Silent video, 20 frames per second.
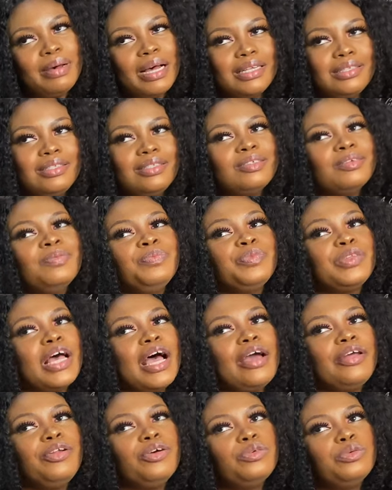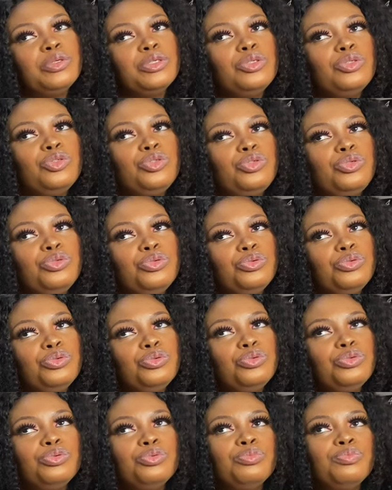but I don't want
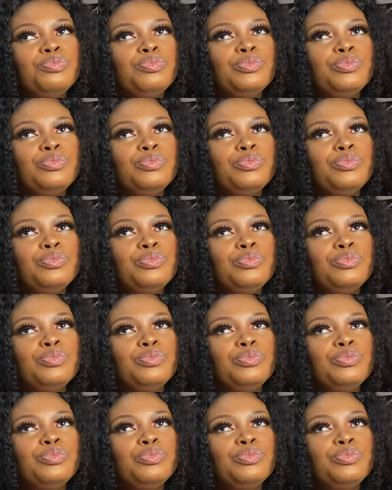to